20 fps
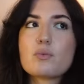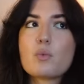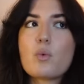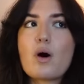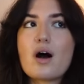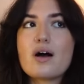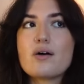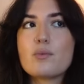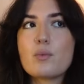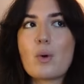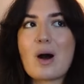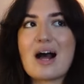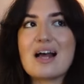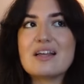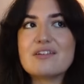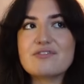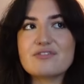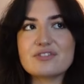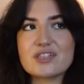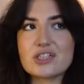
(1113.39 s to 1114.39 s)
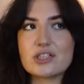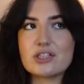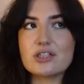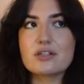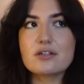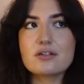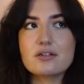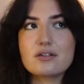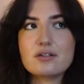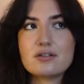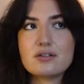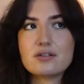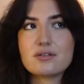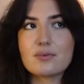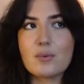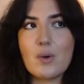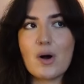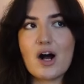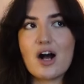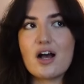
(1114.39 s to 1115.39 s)
wy wyvern,
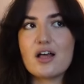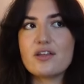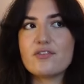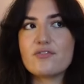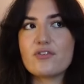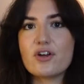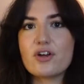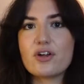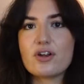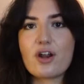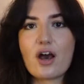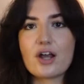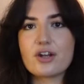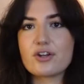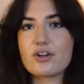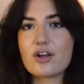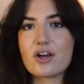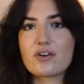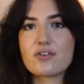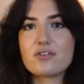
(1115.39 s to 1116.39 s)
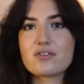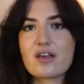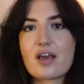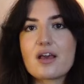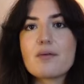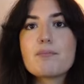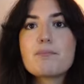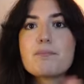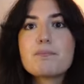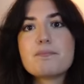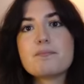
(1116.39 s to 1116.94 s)
wyvern, I don't know how you say it.